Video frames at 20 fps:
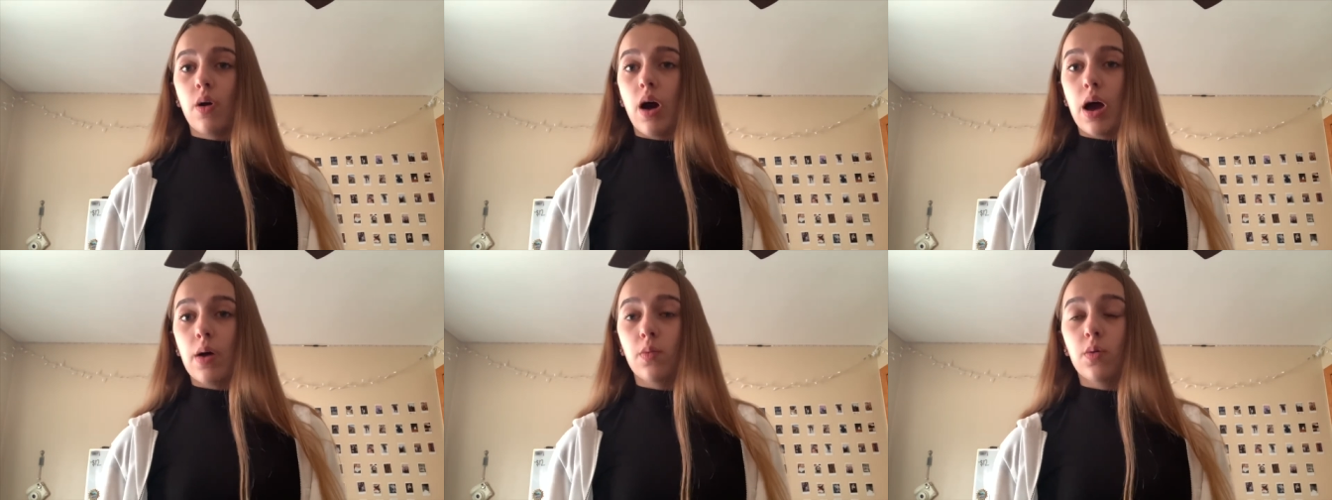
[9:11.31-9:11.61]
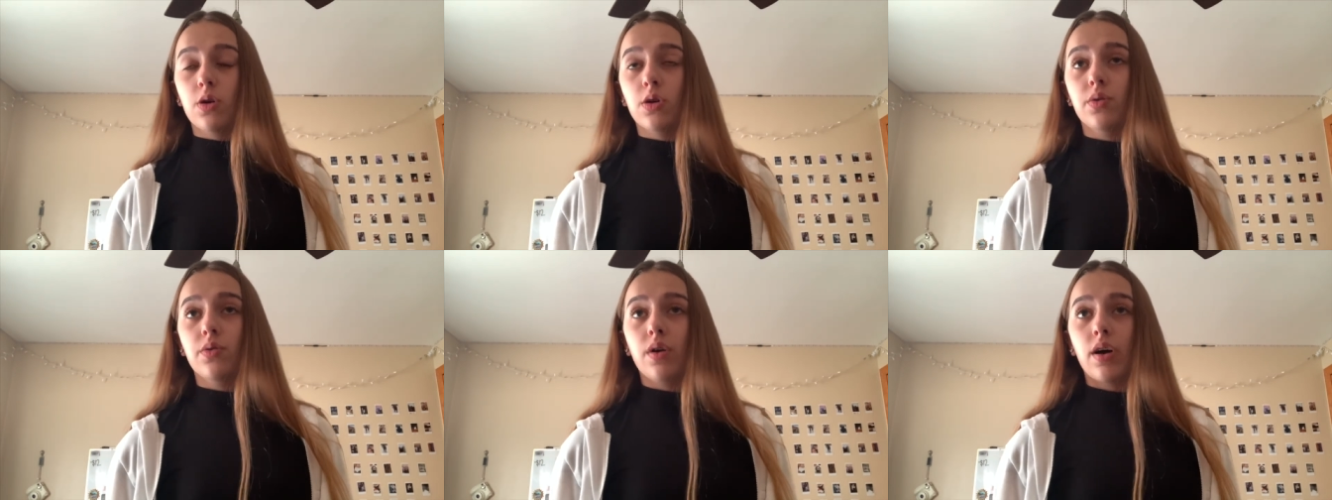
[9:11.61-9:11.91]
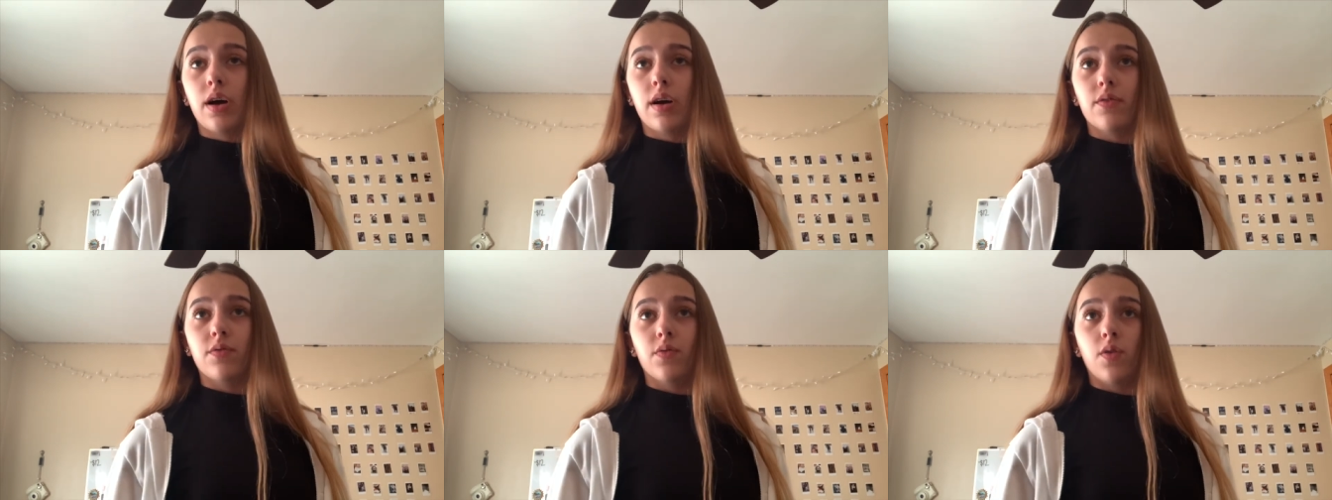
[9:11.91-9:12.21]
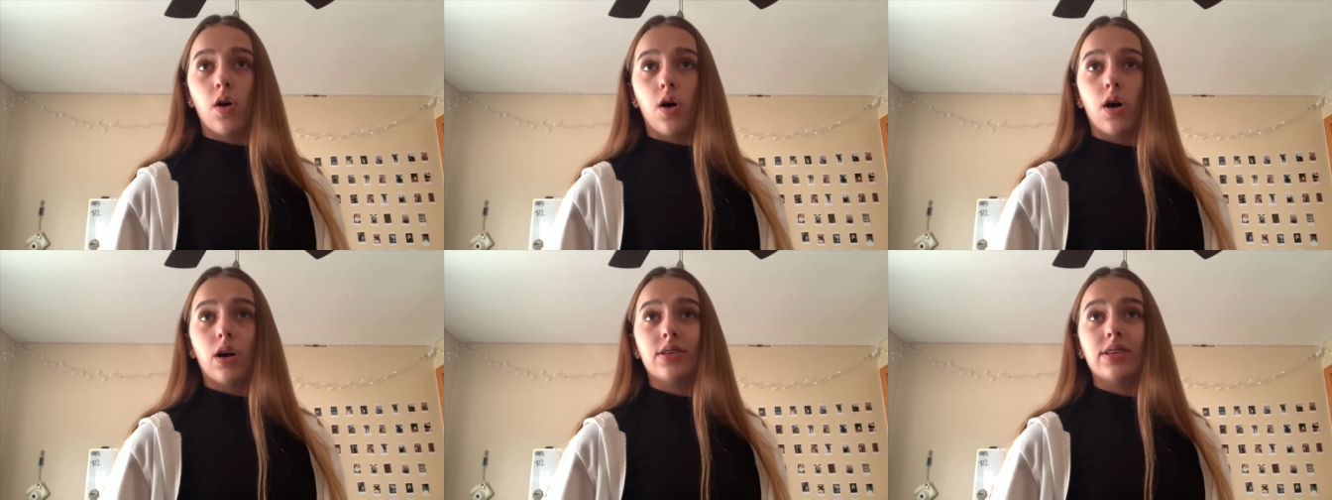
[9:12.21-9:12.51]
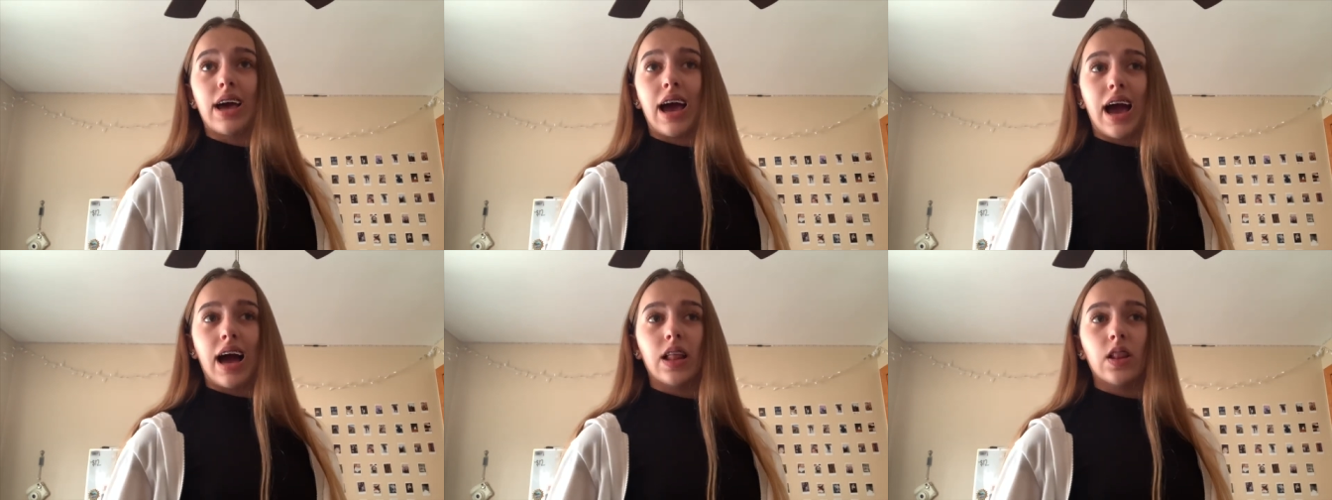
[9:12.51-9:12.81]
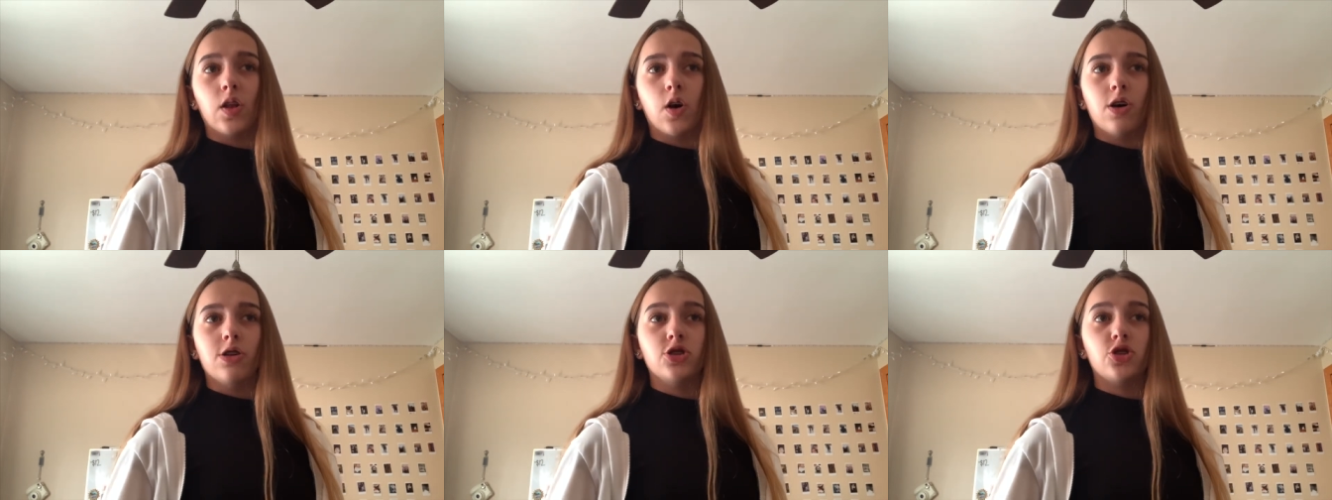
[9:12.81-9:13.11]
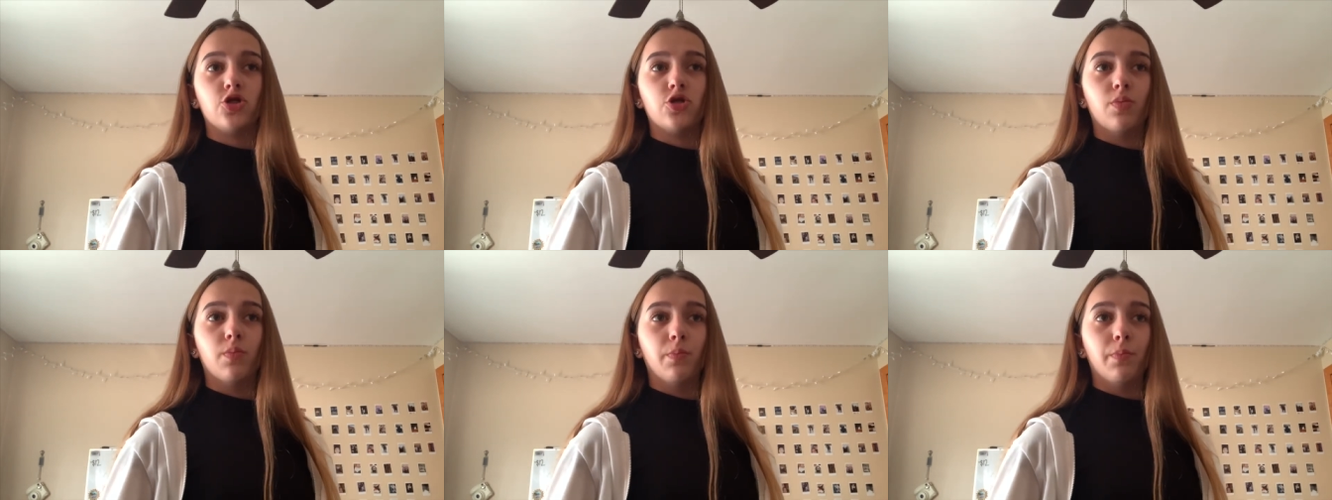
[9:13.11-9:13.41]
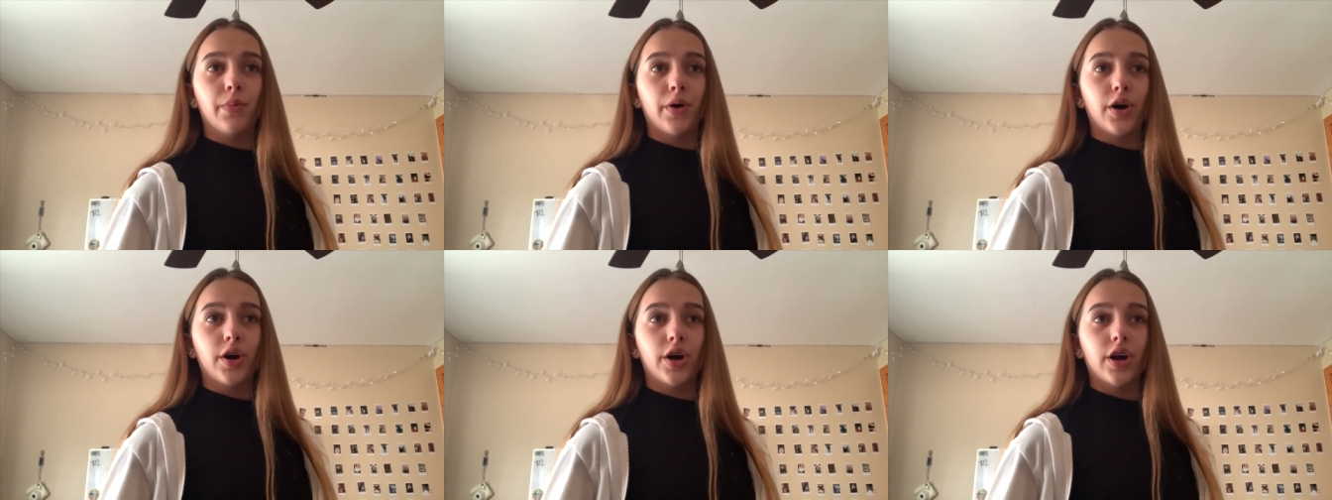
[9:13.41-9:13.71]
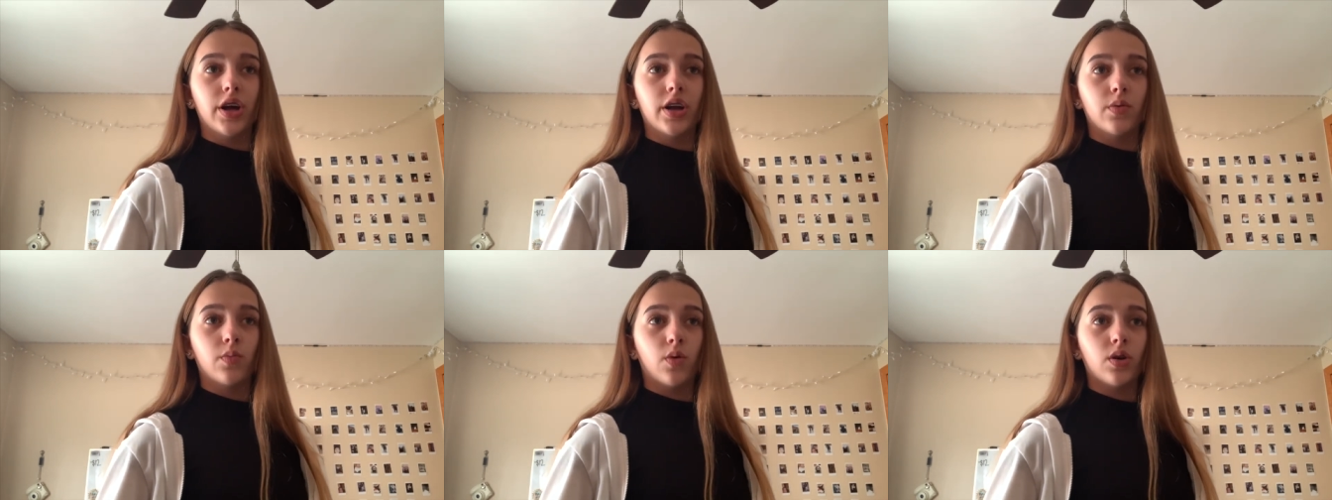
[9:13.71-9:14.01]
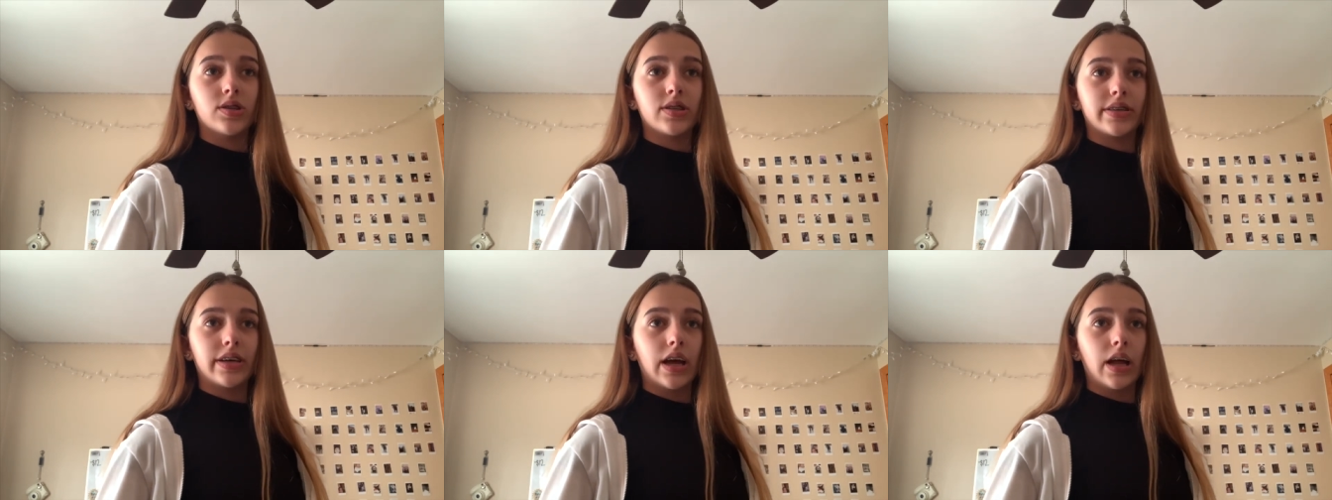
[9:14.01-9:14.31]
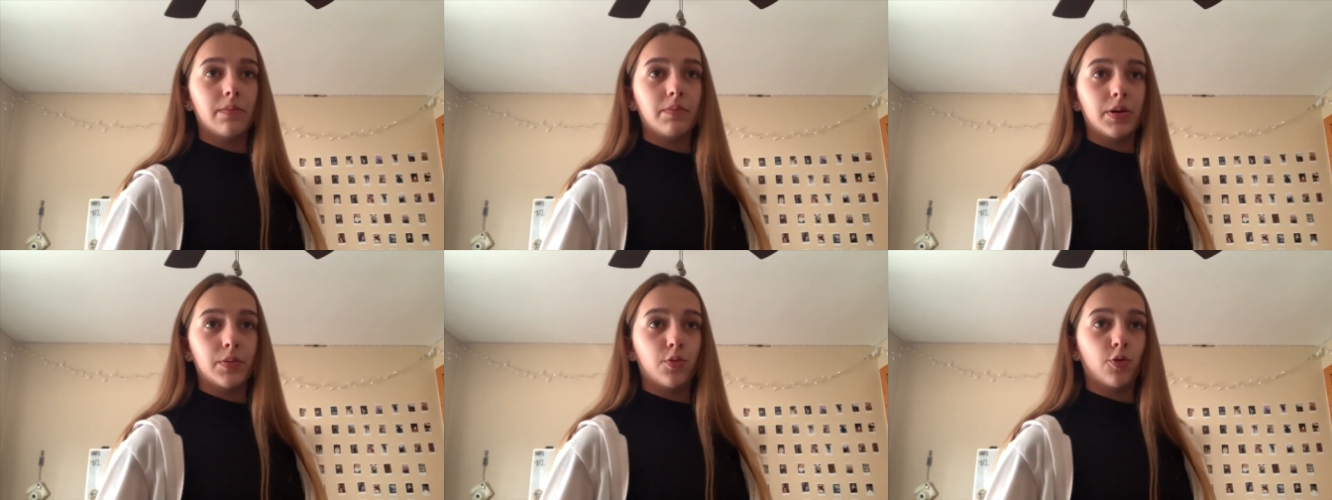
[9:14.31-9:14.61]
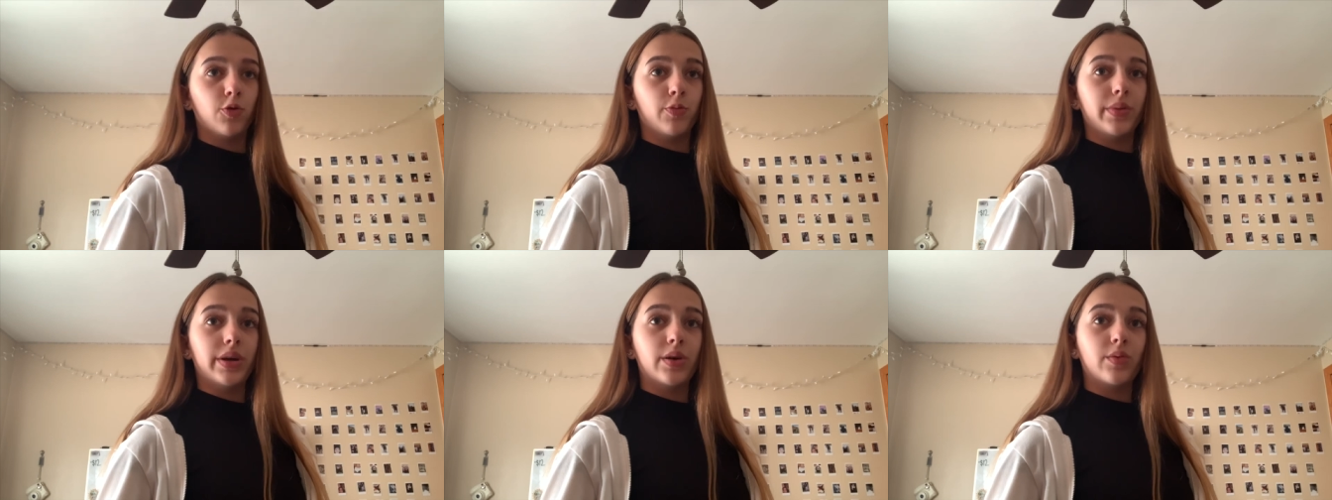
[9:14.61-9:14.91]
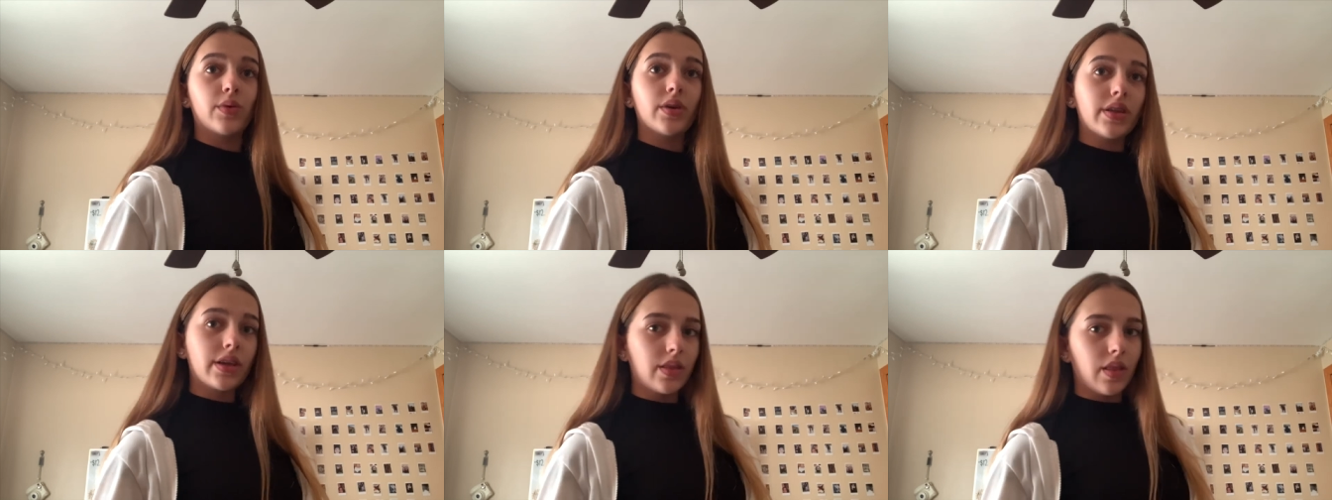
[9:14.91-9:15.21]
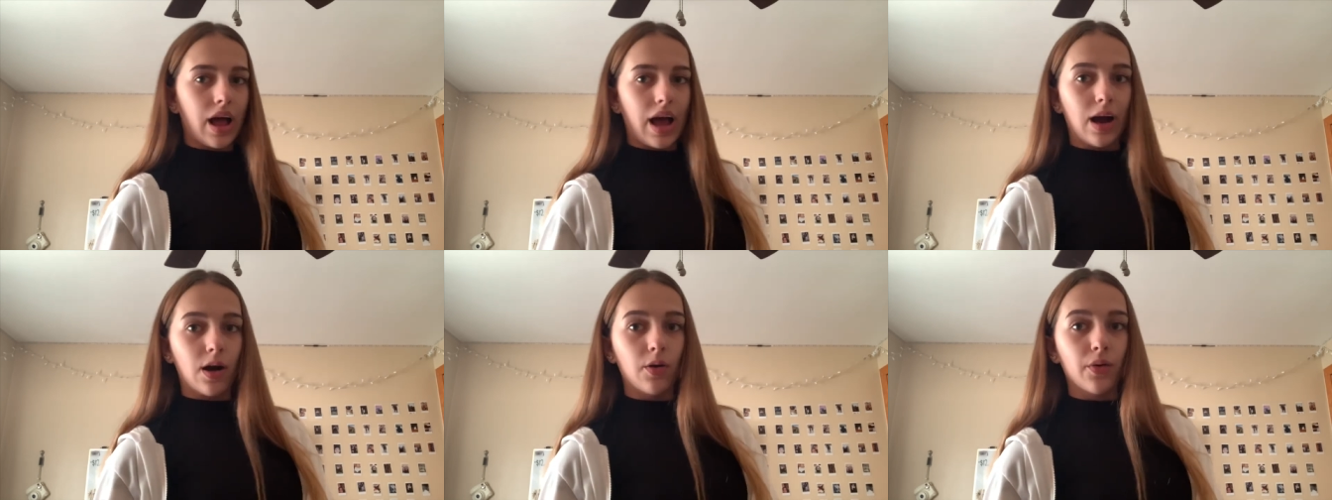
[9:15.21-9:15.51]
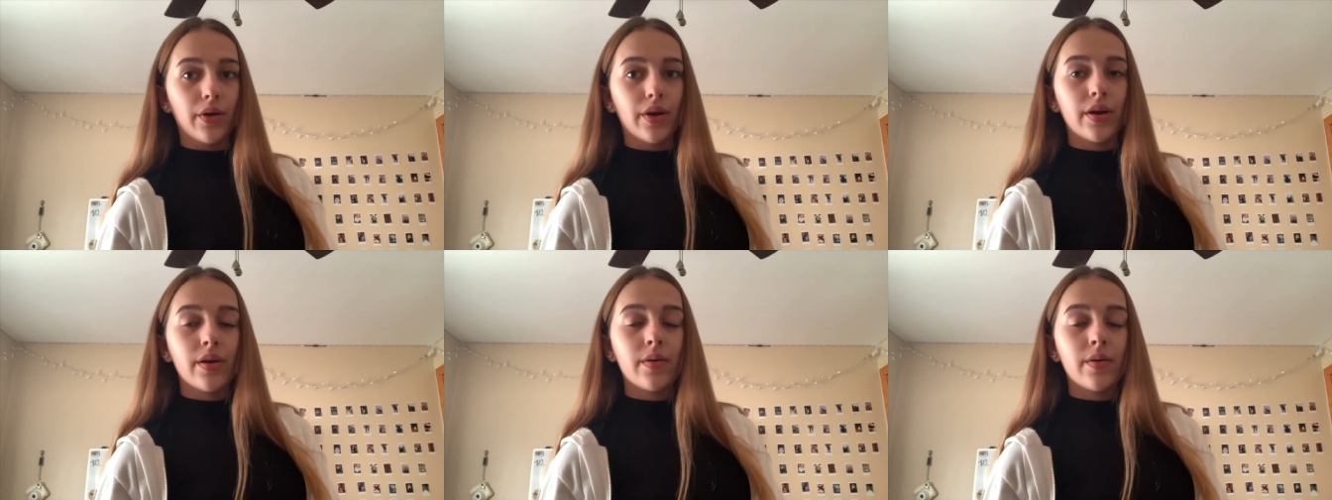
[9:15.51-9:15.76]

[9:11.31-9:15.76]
I would have vlogged at lunch, but once again, people were being really loud.